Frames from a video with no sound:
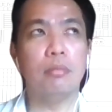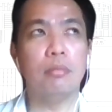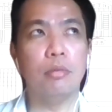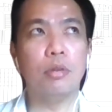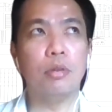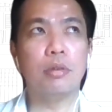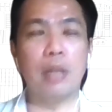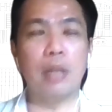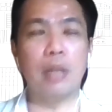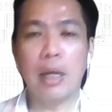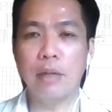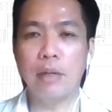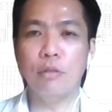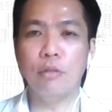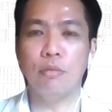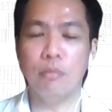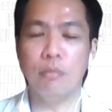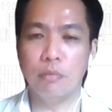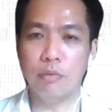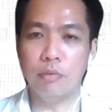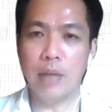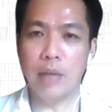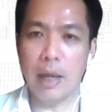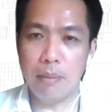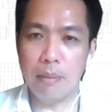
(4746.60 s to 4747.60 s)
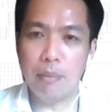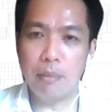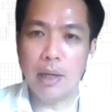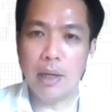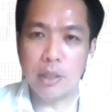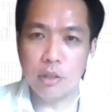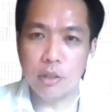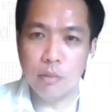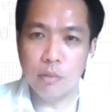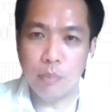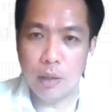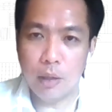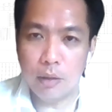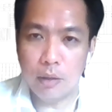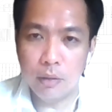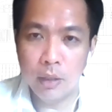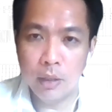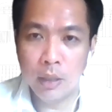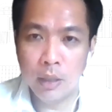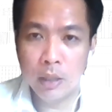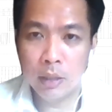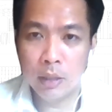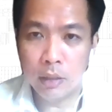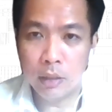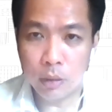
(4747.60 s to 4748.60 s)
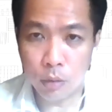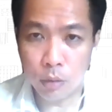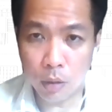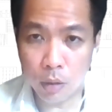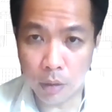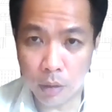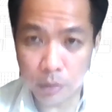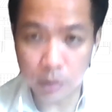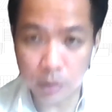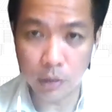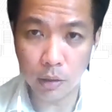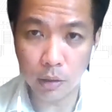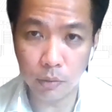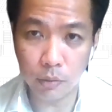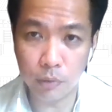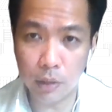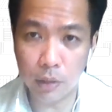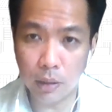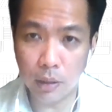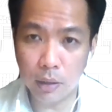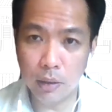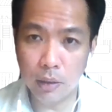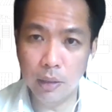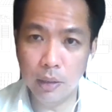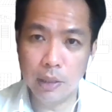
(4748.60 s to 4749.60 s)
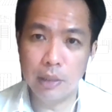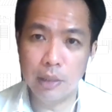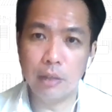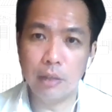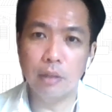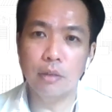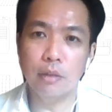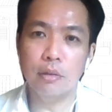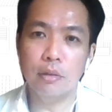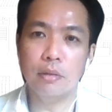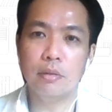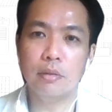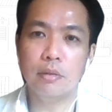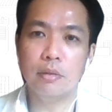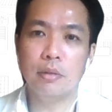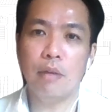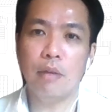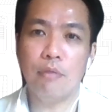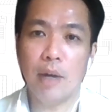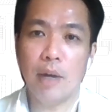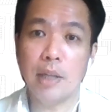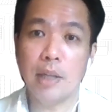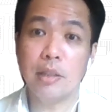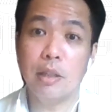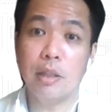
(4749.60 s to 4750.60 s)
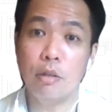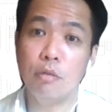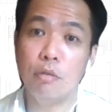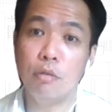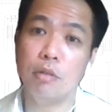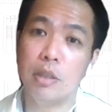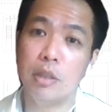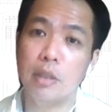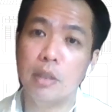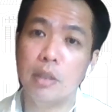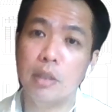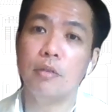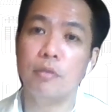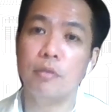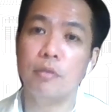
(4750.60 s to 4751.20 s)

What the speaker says: tell you that much about the quality of the legal advice that you receive.